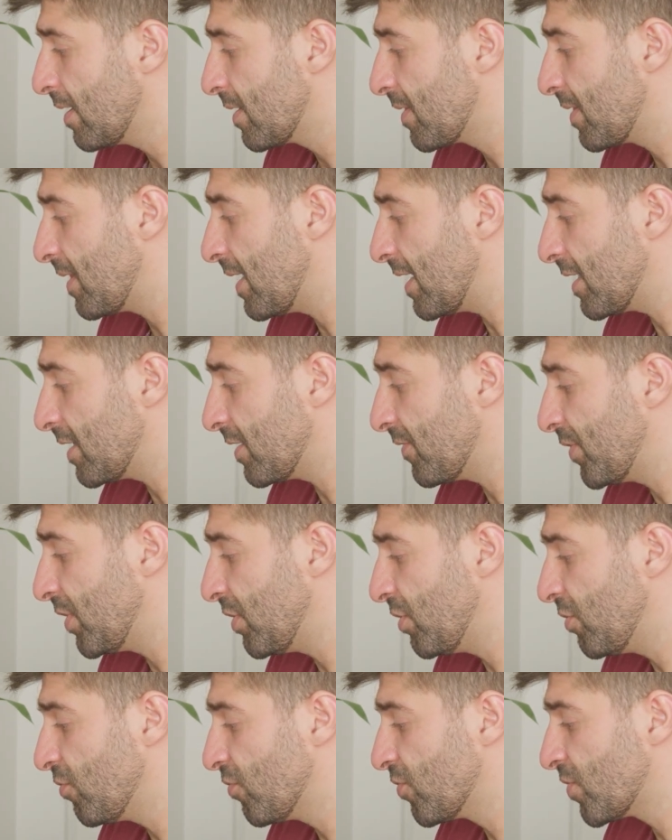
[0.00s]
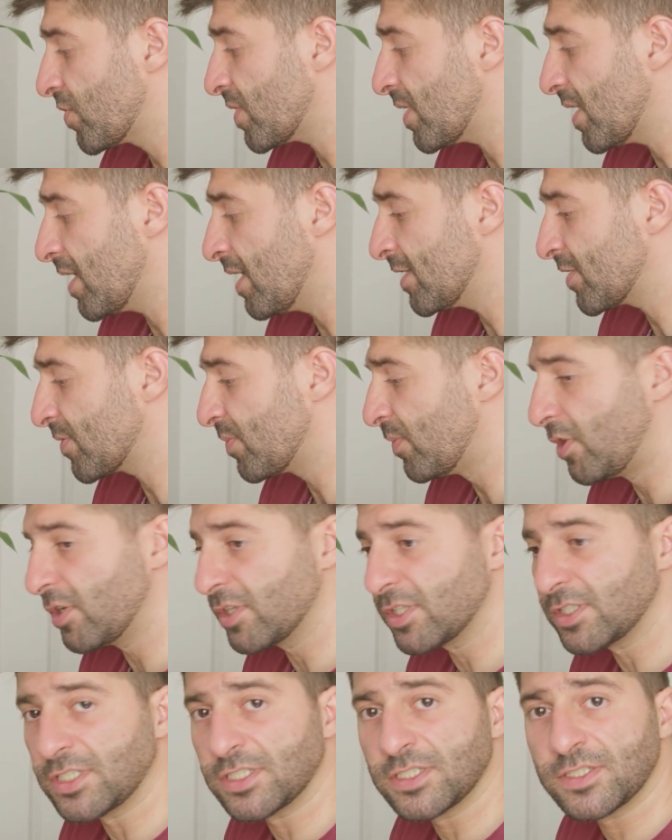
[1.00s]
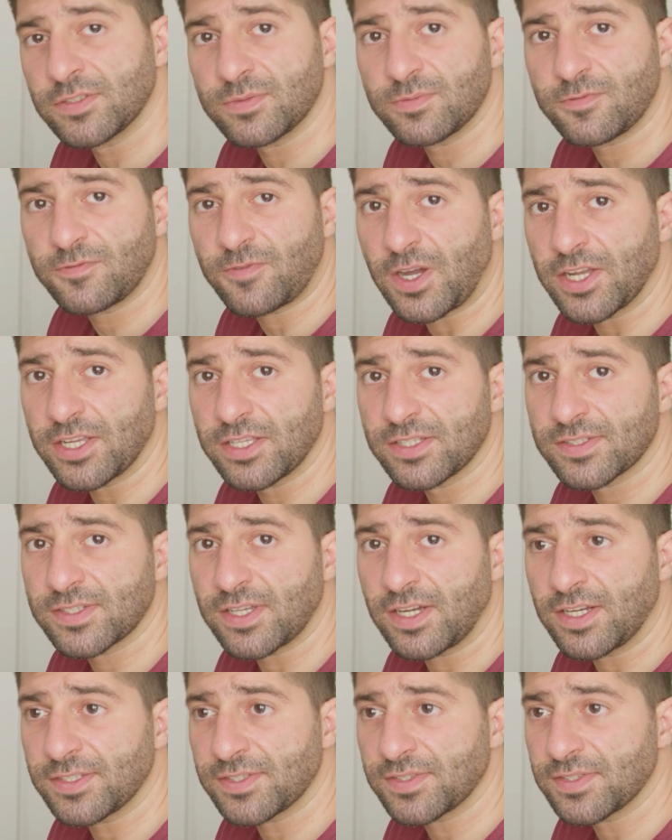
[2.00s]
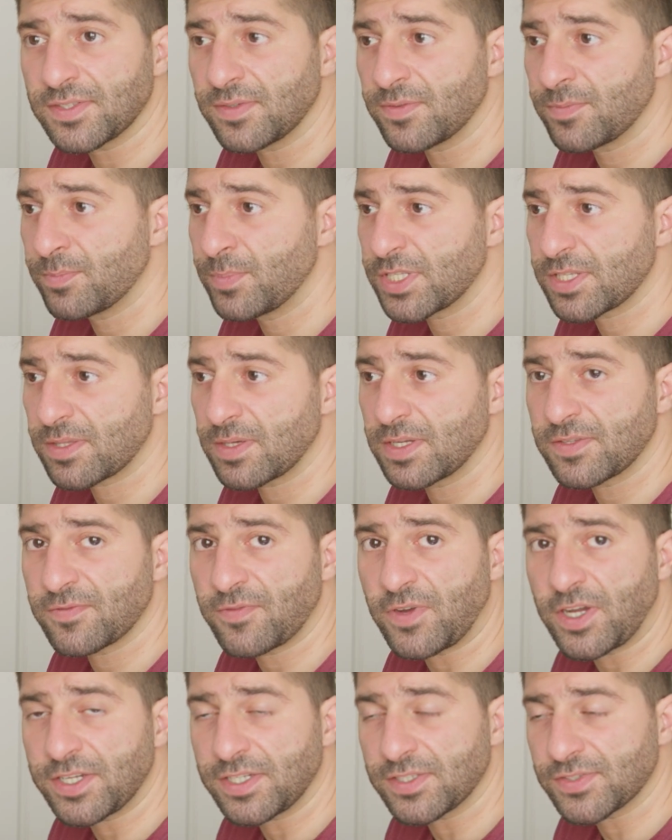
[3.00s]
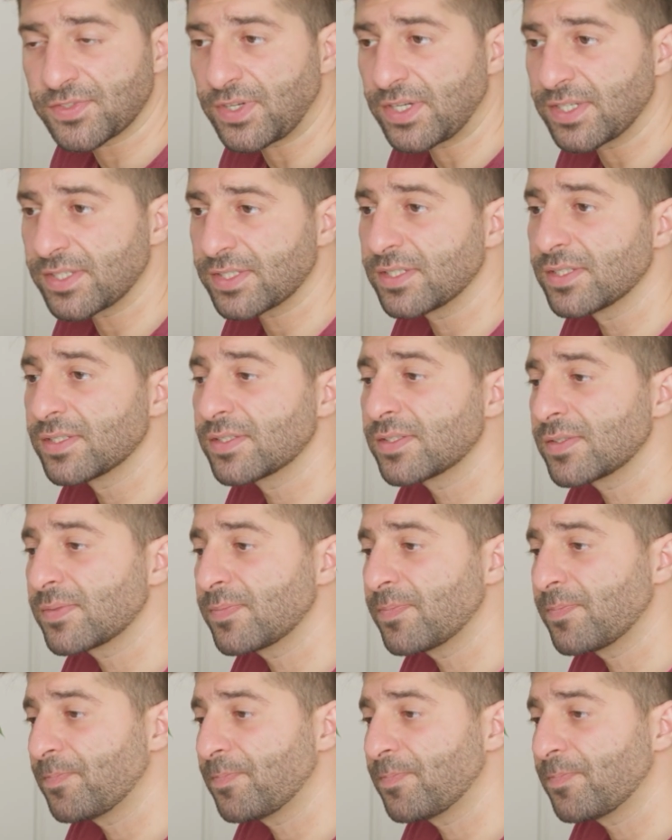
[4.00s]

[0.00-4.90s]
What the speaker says: than if you use a smaller bitrate file sizes.